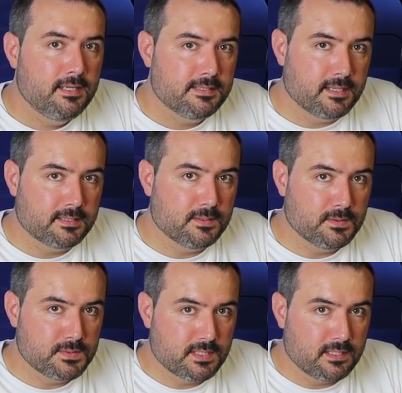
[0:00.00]
to cut
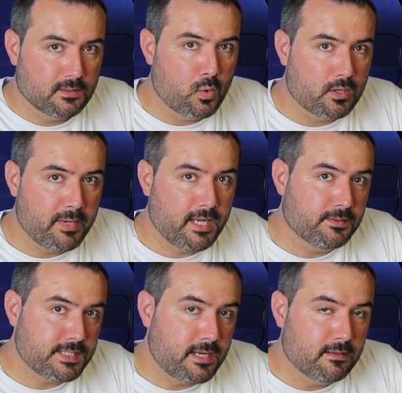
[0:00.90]
those quarter
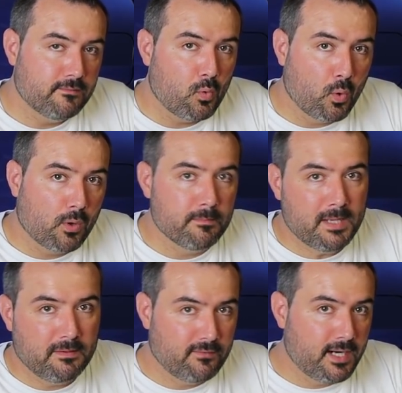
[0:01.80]
panels out of, or
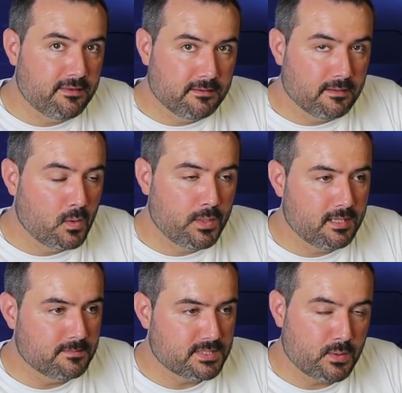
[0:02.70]
maybe find the
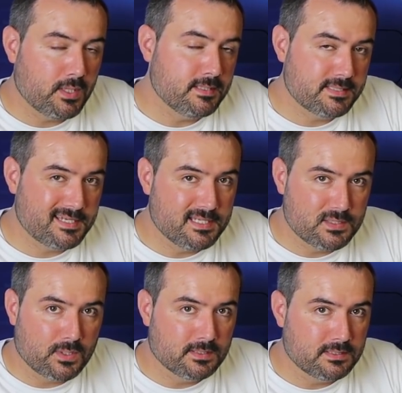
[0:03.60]
OEM
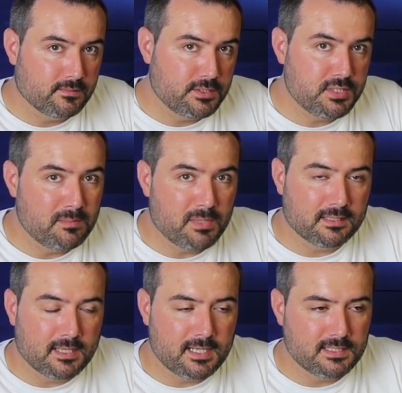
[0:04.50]
skins relatively cheap
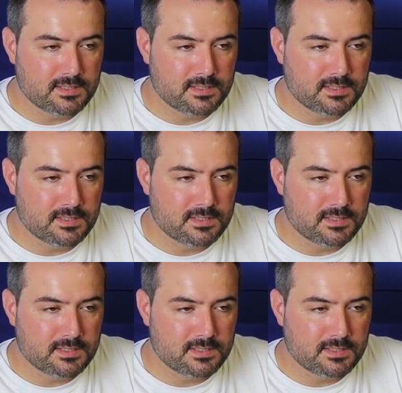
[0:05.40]
online.